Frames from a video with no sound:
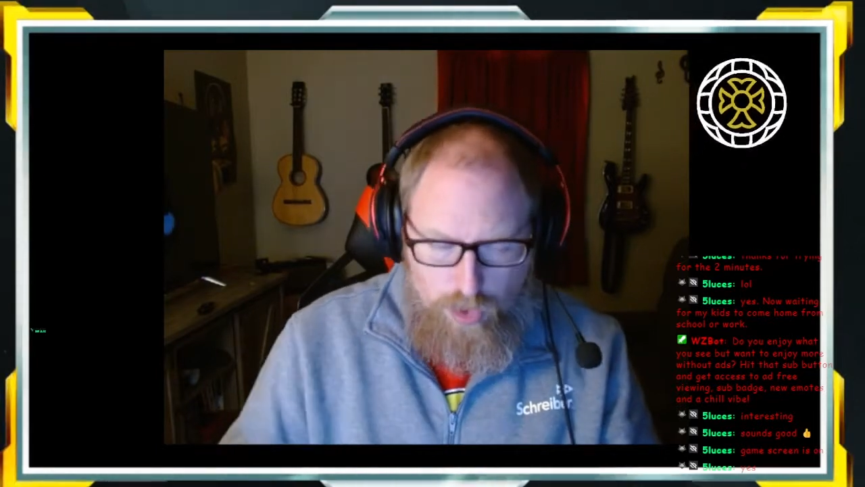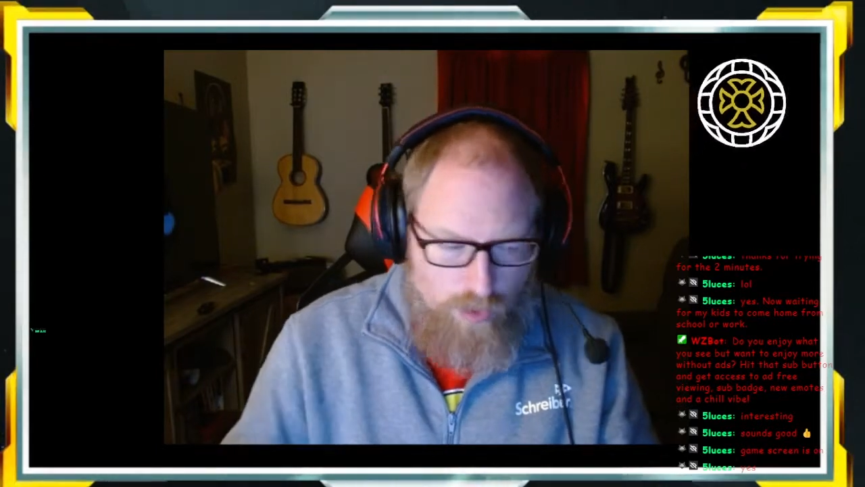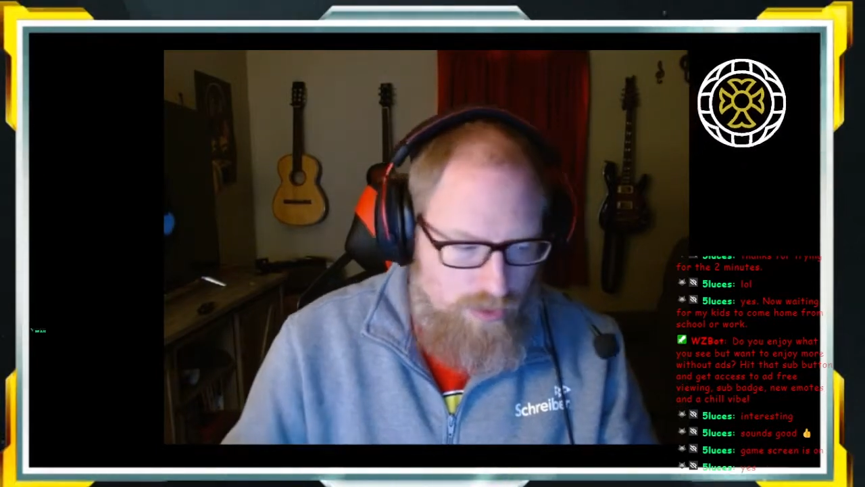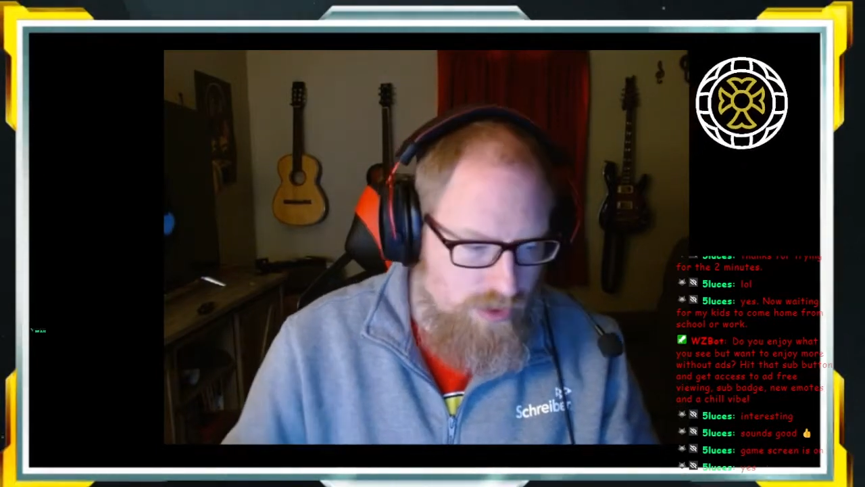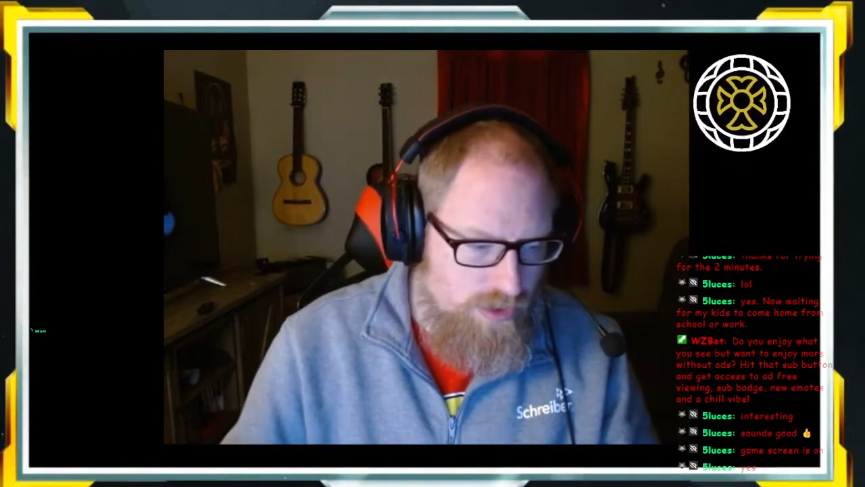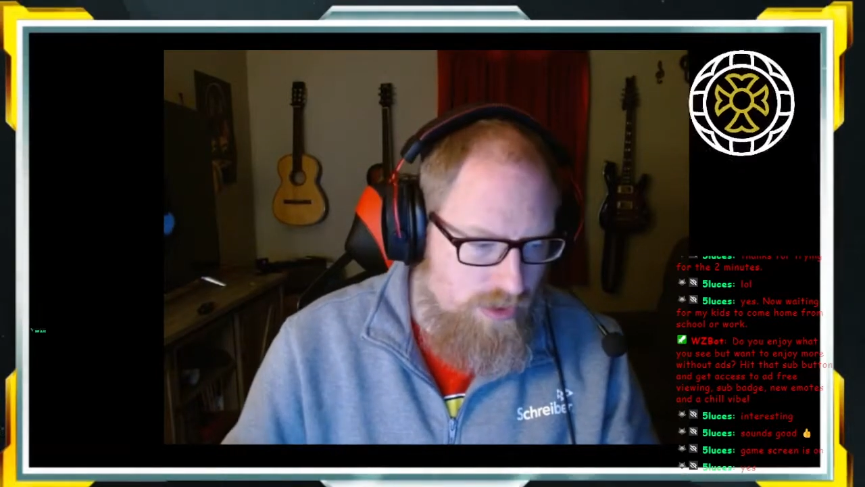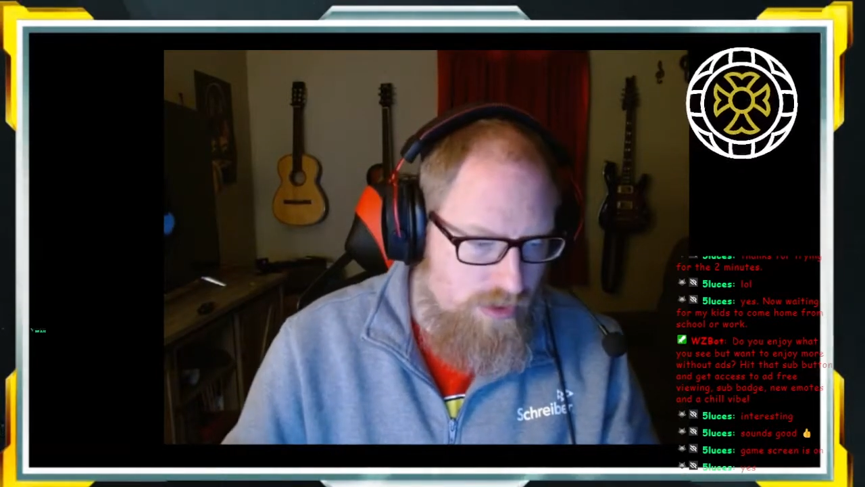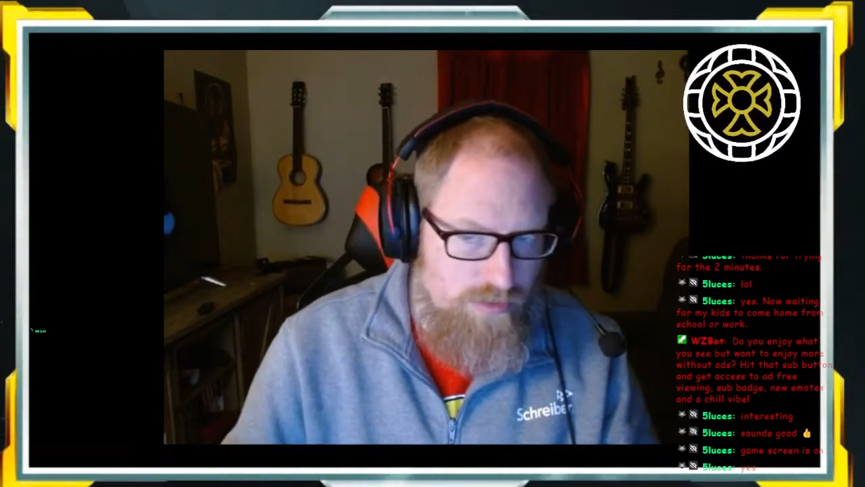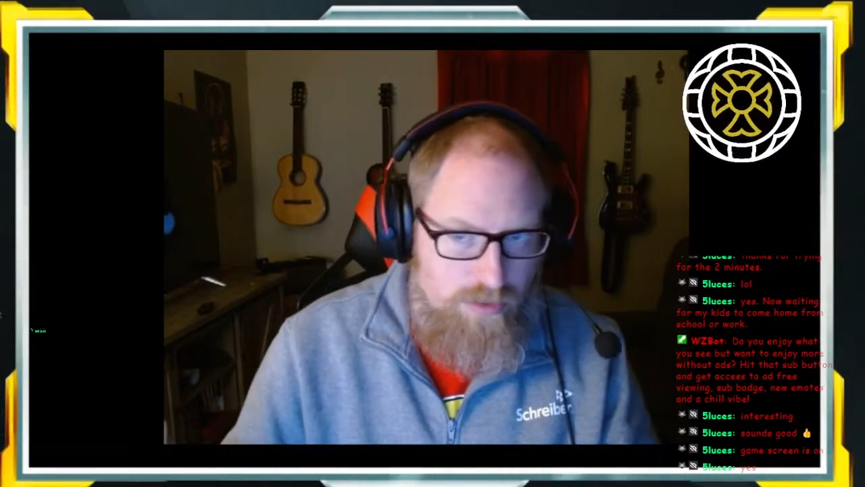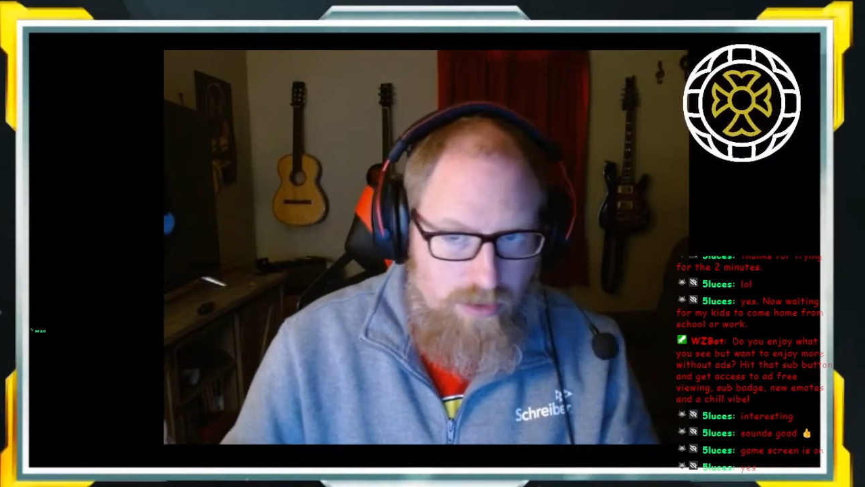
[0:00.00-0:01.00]

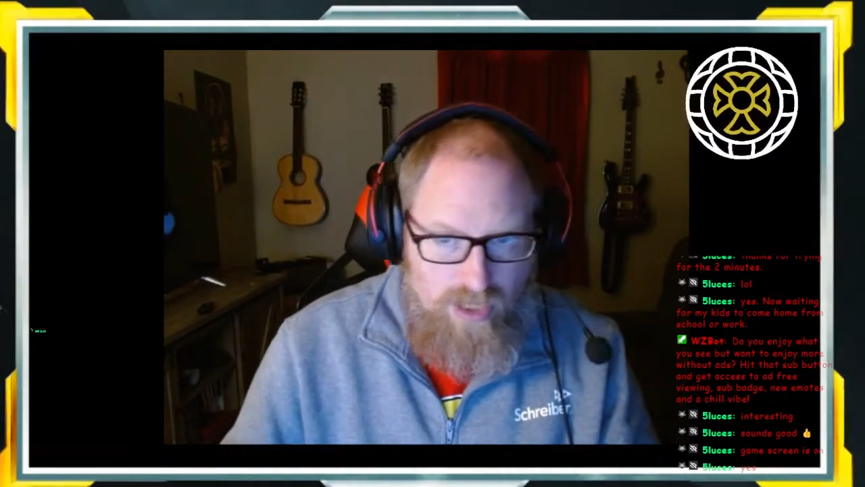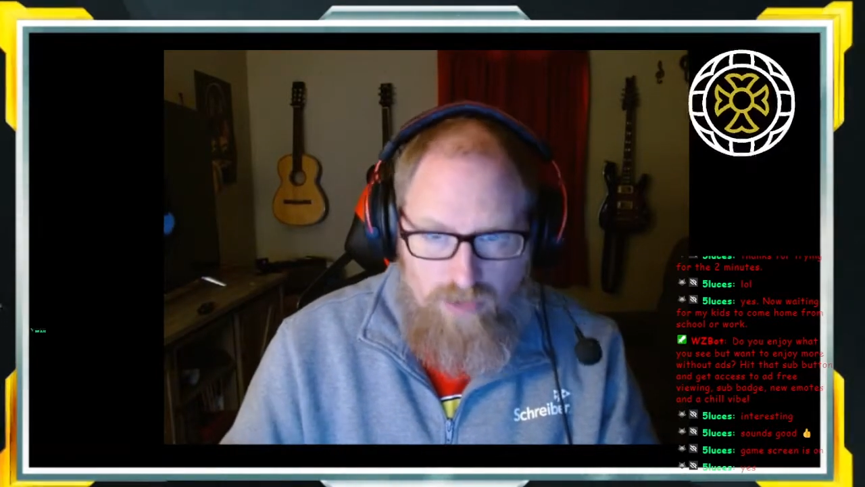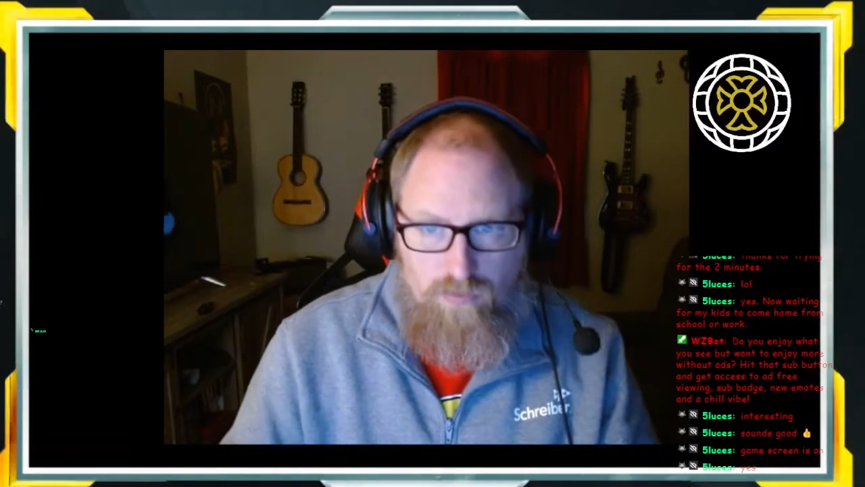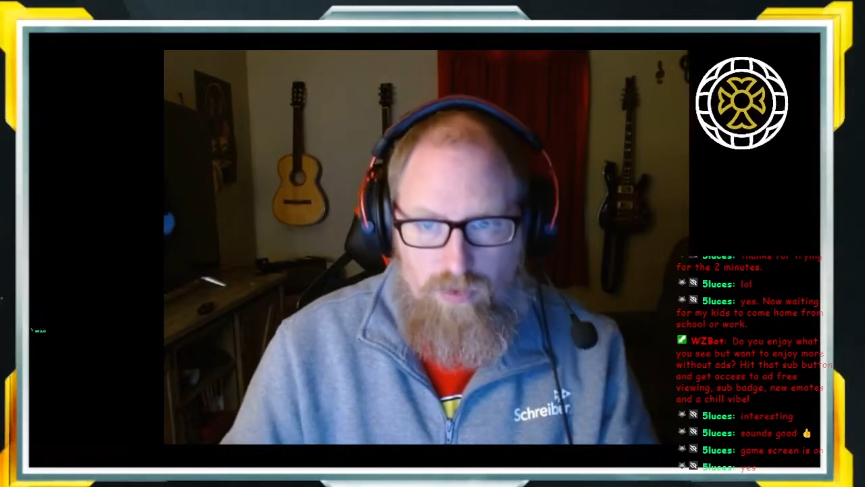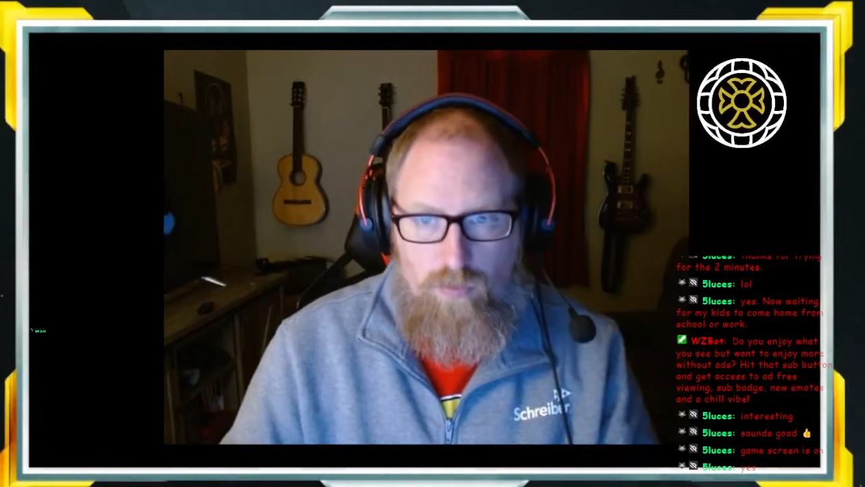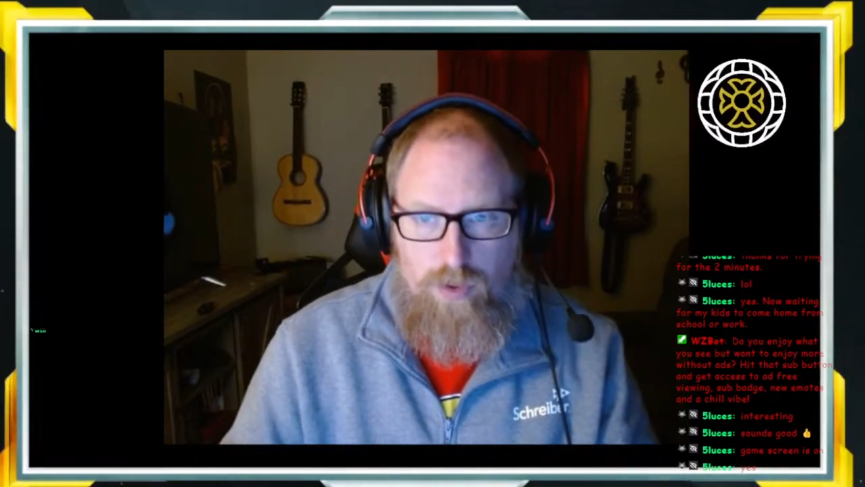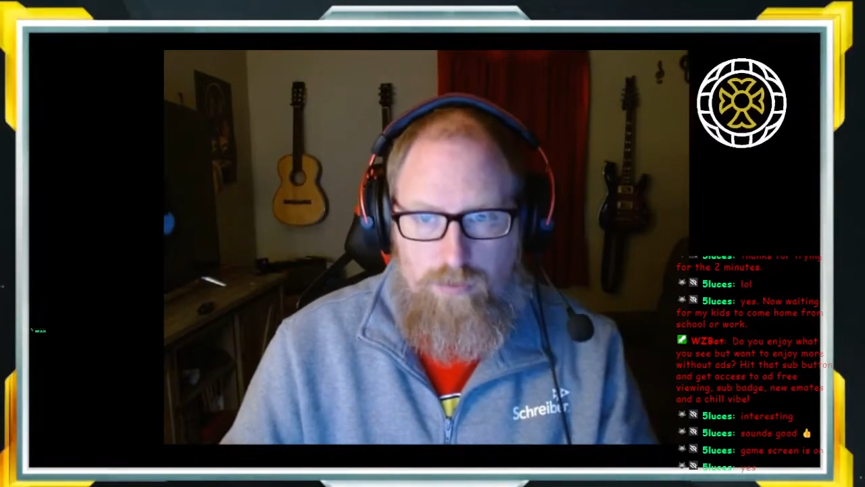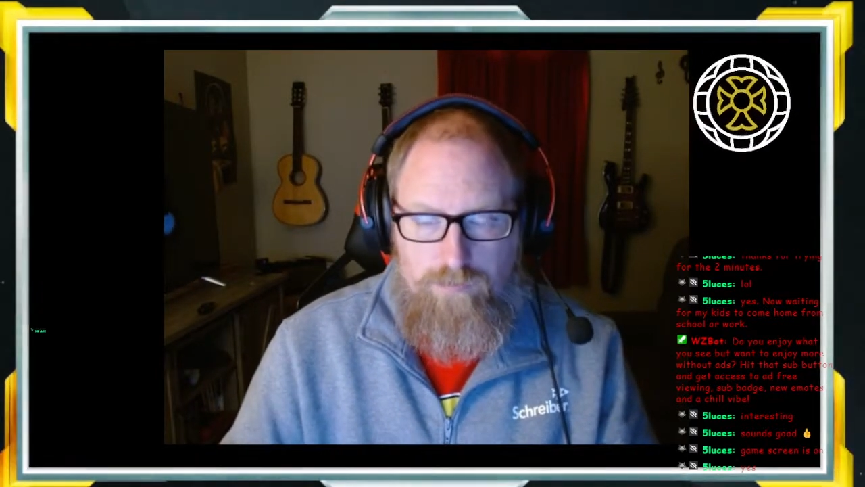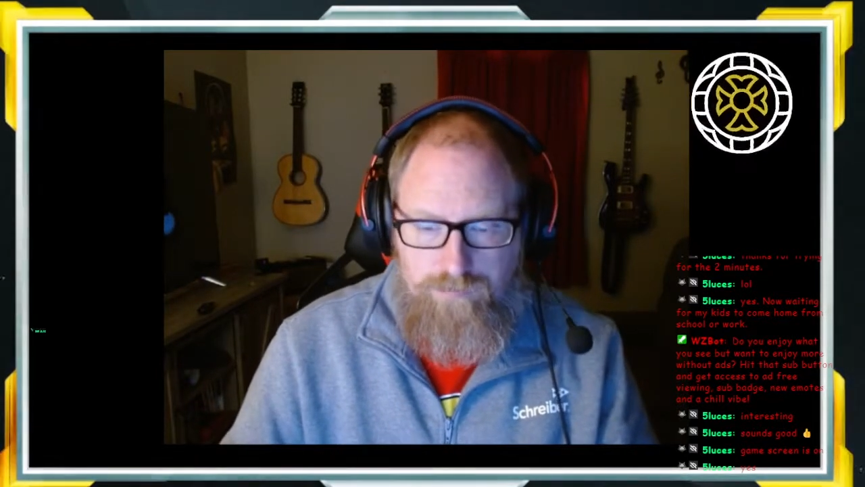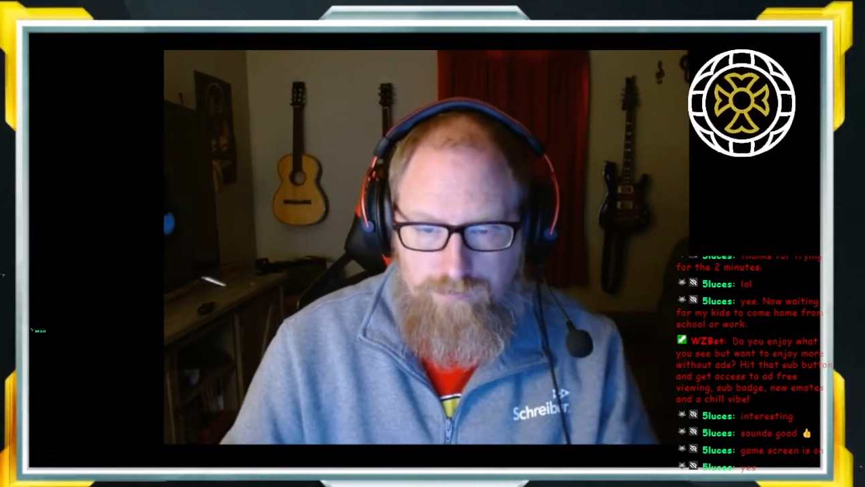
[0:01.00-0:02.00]
Hurts Everyone.